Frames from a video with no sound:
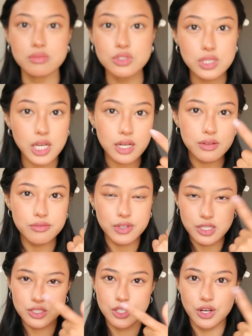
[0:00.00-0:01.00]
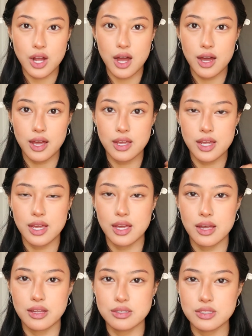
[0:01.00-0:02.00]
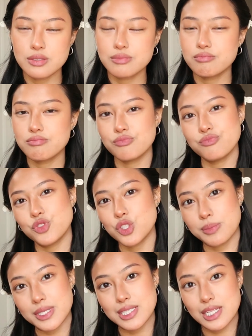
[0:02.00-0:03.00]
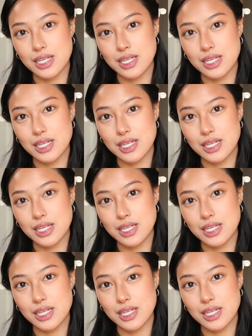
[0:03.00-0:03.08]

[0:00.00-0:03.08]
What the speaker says: Just kind of fit it to your eye and trim as